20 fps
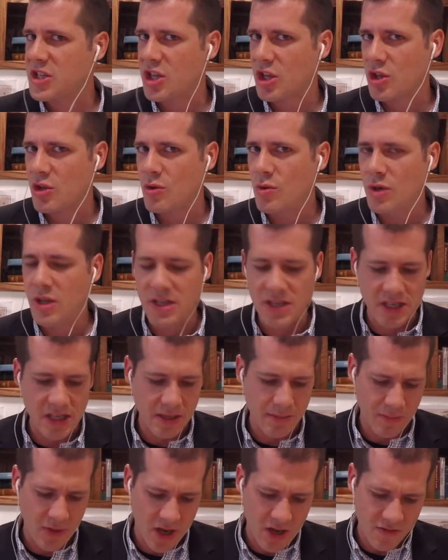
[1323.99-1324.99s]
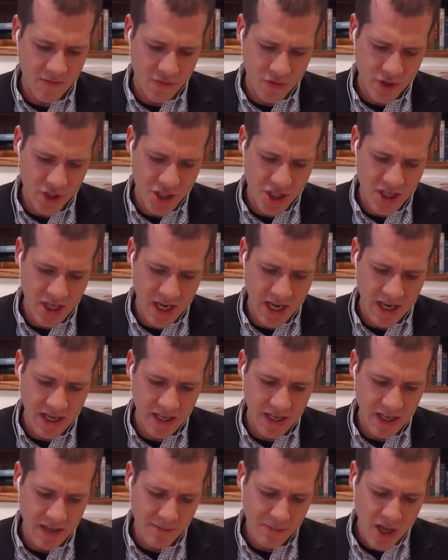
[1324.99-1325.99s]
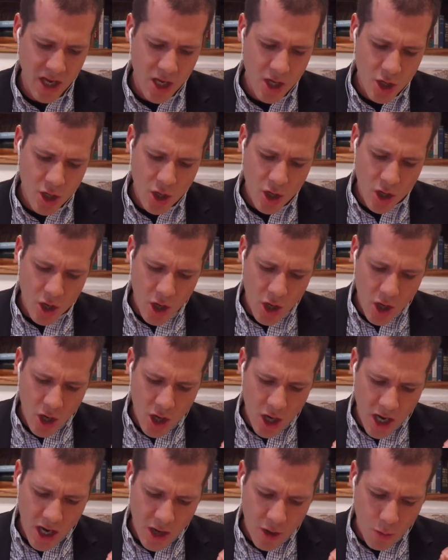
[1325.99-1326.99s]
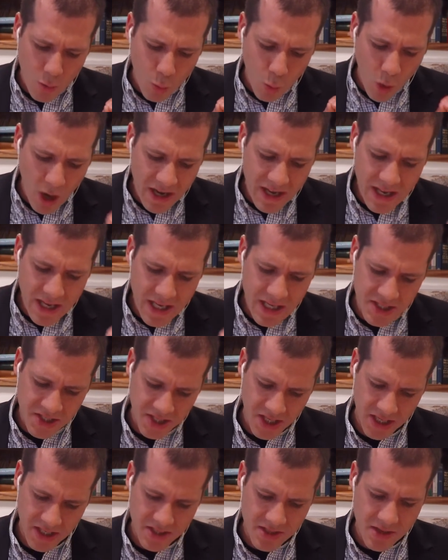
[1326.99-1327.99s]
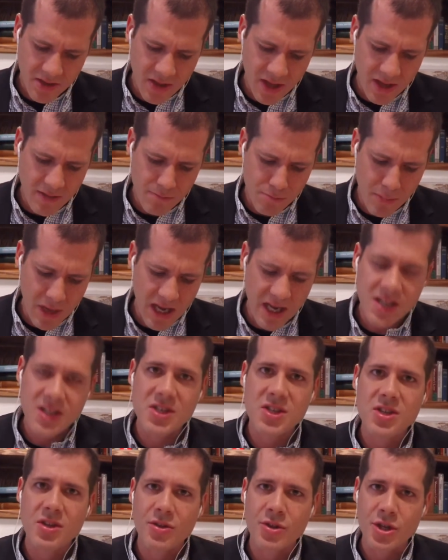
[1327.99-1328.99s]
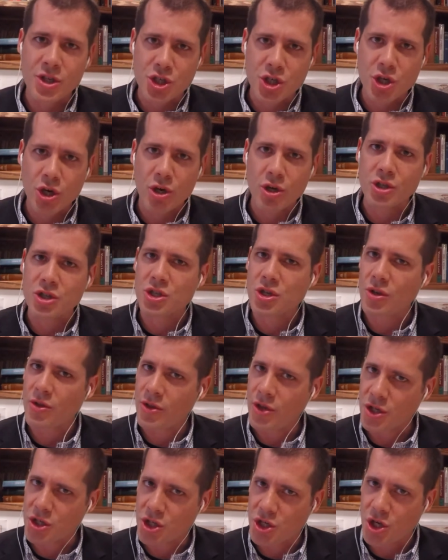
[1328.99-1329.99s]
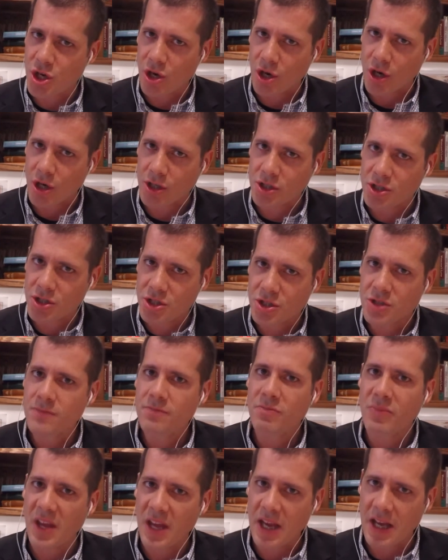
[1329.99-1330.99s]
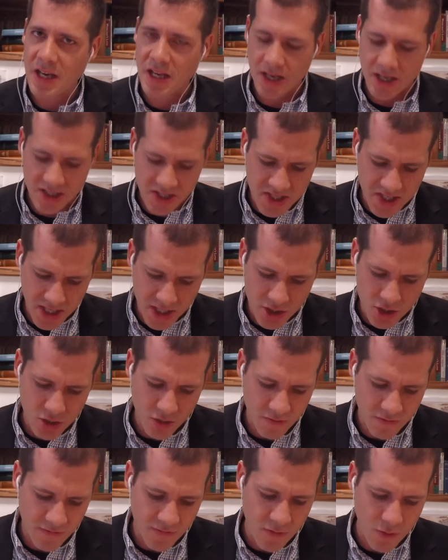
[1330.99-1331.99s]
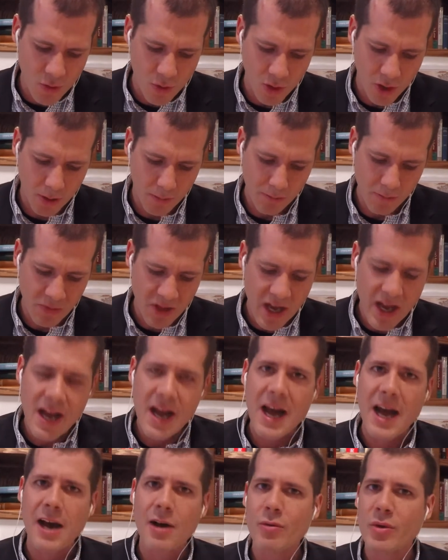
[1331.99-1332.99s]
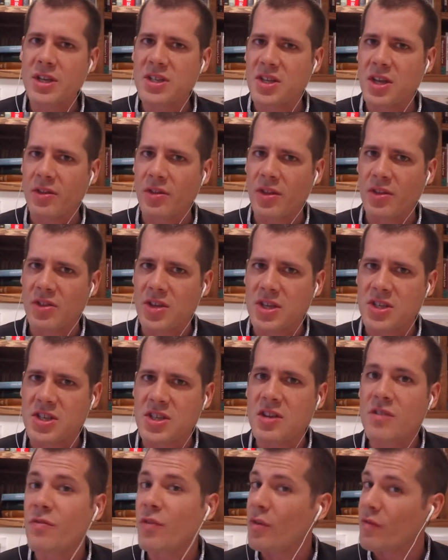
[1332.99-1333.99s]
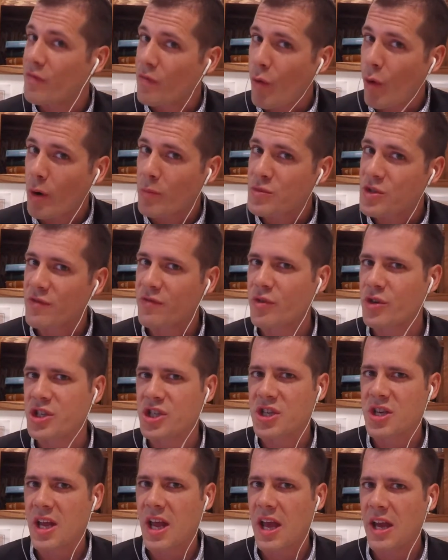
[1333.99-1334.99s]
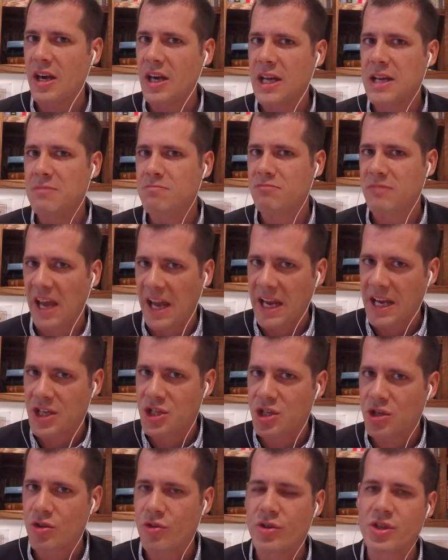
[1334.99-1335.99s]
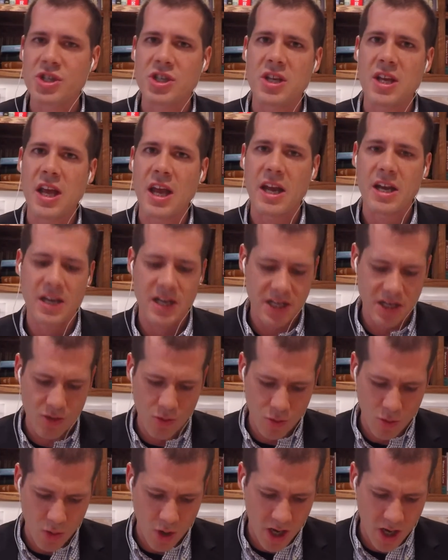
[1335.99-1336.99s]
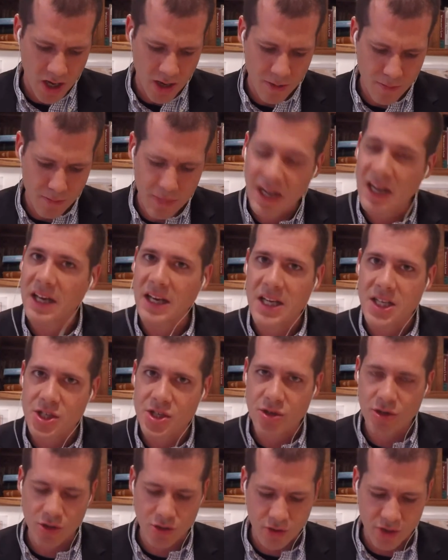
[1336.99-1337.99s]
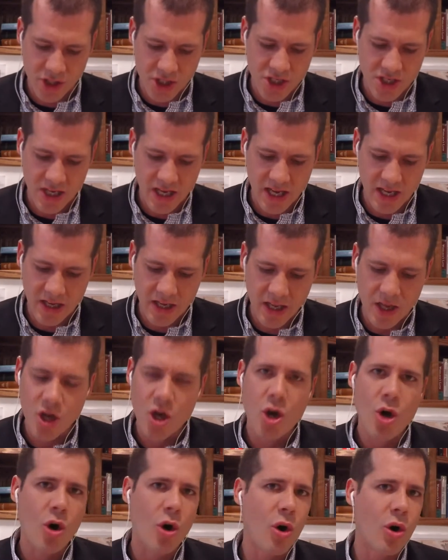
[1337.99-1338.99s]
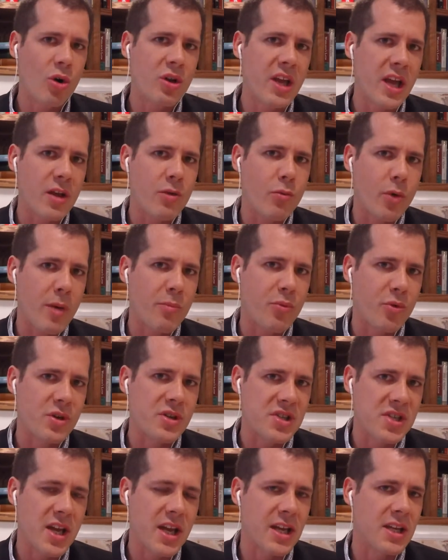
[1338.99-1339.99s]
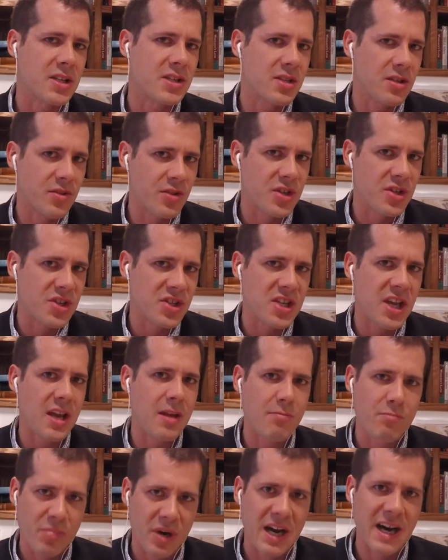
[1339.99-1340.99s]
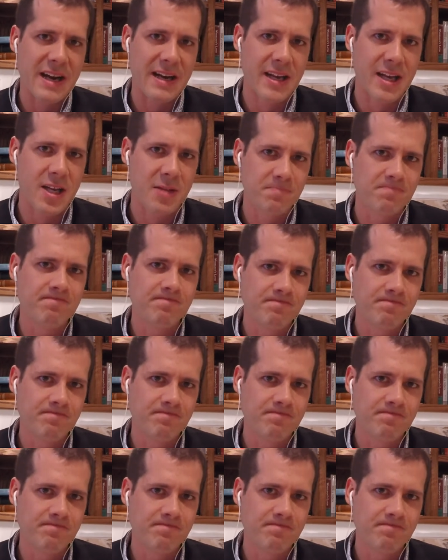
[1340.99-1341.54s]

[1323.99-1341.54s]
the unity of Christianity. What is it that makes the church in an essential form? How is it that these different forms of Christianity, Asian Christianity, Middle Eastern Christianity, all can represent the same body?